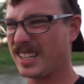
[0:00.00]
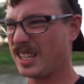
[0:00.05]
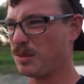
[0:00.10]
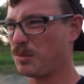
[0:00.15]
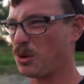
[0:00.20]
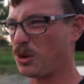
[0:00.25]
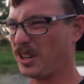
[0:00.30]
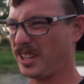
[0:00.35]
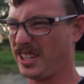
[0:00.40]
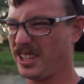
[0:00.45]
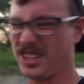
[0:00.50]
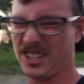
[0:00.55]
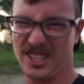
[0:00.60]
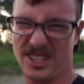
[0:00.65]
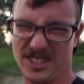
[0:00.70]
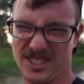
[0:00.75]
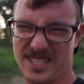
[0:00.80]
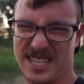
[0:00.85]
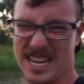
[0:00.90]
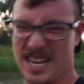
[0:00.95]
Good morning, you dirty
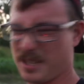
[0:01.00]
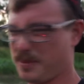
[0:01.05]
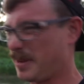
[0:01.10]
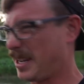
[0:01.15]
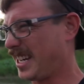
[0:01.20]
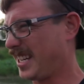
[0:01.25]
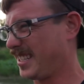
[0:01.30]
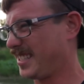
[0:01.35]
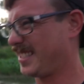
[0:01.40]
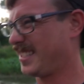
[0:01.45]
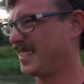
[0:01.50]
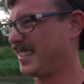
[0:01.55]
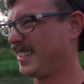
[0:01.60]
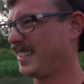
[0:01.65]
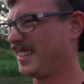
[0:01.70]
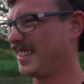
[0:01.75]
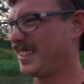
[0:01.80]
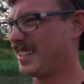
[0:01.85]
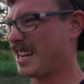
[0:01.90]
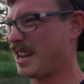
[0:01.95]
old stache bags.
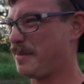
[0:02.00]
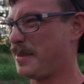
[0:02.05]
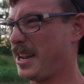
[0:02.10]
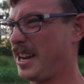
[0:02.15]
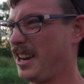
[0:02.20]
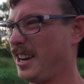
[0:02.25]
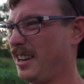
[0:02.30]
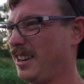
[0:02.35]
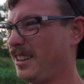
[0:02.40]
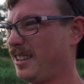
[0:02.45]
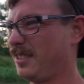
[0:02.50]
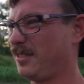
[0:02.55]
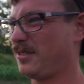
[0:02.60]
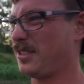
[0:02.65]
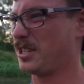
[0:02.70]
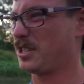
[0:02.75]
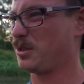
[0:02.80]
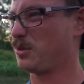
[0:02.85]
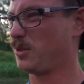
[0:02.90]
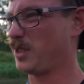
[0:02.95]
I'm here
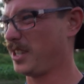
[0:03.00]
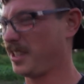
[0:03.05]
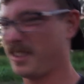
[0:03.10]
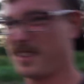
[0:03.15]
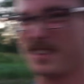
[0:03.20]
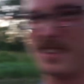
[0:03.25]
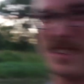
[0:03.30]
fishing with